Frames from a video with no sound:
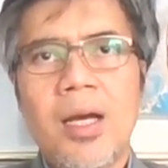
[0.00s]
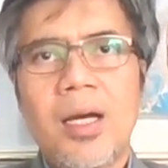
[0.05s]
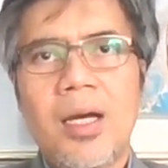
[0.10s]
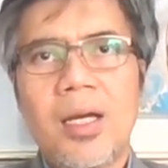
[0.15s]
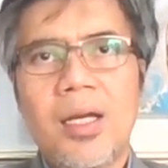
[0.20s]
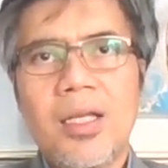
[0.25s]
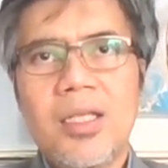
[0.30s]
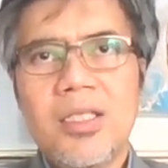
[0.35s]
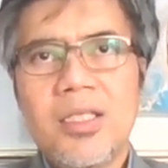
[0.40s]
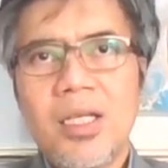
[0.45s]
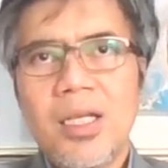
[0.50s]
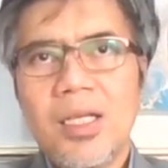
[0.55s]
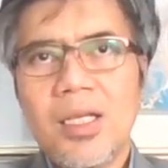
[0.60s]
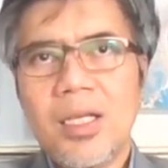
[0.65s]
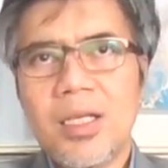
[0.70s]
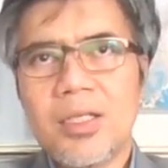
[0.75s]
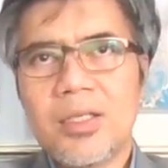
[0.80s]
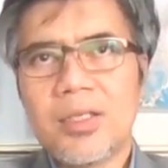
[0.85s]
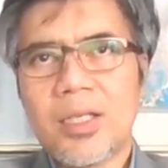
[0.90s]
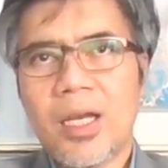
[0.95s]

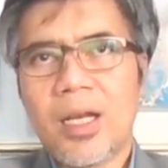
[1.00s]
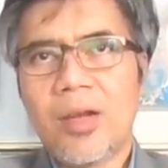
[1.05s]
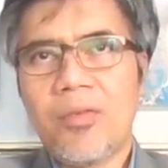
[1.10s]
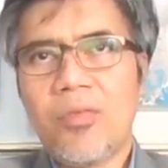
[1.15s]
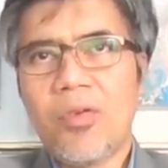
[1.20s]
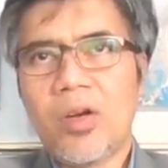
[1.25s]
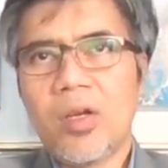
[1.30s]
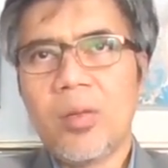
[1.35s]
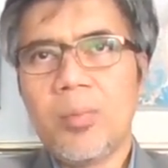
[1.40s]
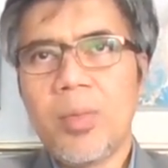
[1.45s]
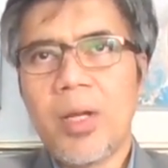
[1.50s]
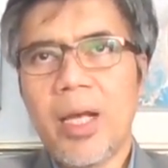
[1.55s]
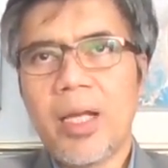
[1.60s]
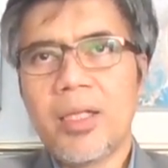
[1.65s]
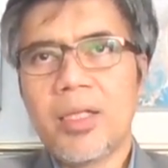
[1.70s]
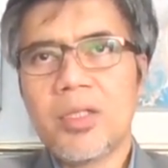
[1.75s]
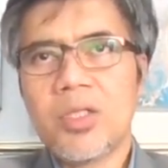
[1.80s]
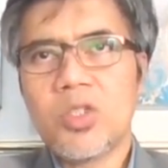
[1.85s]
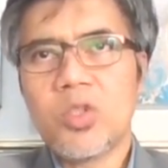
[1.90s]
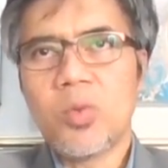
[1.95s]
resilient, and affordable
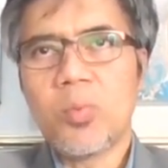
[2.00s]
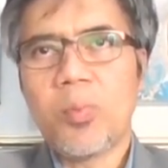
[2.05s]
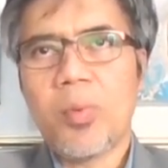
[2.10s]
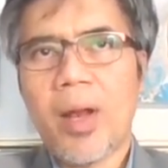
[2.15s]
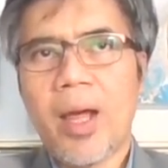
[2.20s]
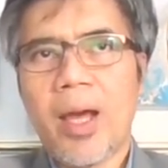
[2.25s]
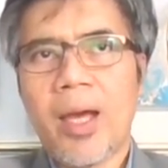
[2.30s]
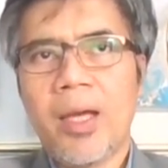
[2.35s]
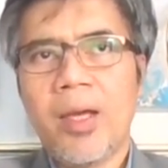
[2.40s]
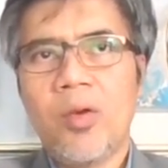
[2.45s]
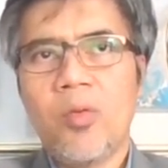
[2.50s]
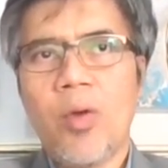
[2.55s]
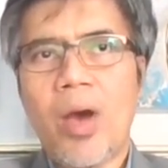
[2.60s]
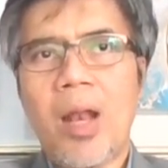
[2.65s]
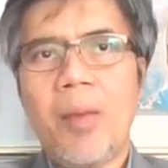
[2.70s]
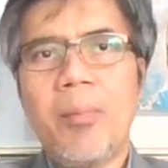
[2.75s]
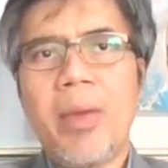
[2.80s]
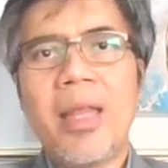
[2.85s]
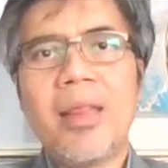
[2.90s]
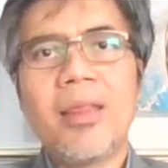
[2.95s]
energy supply
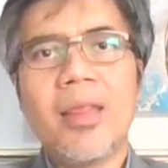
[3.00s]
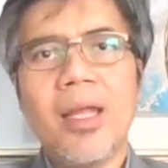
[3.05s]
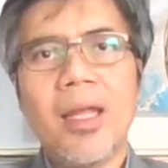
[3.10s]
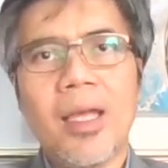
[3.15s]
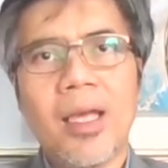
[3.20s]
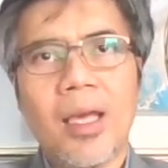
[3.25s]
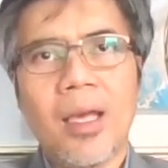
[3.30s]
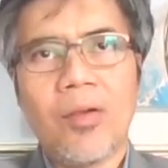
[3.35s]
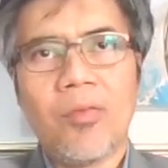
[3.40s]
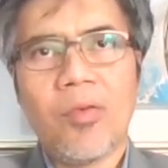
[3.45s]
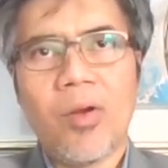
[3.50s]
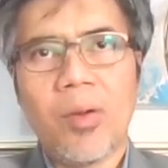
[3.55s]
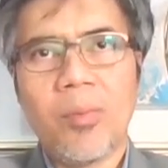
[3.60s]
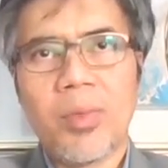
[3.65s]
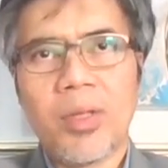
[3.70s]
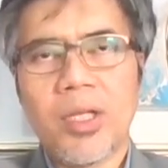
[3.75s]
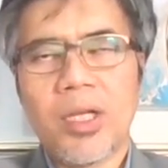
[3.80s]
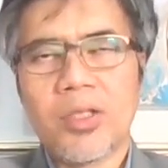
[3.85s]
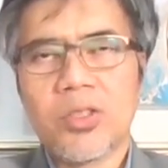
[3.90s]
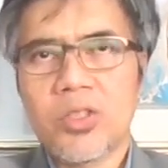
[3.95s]
while maintaining
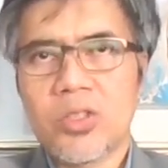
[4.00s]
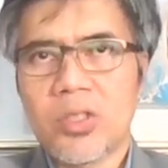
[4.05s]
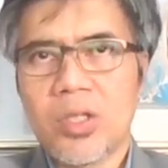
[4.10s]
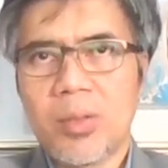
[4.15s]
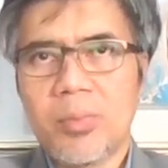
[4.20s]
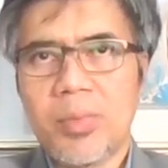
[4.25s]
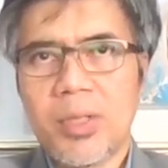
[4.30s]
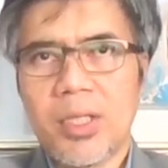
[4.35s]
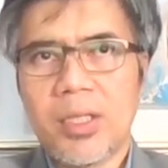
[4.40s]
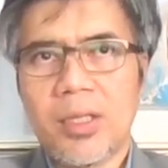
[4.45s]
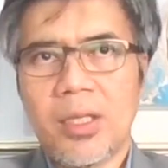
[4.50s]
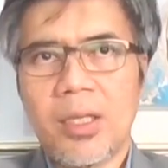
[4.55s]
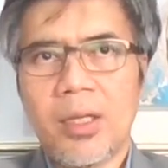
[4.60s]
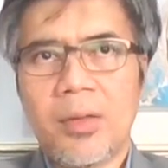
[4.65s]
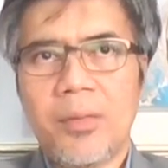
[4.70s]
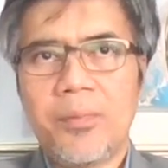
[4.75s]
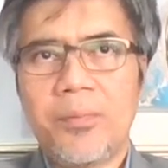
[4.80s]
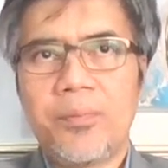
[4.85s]
environmental sustainability.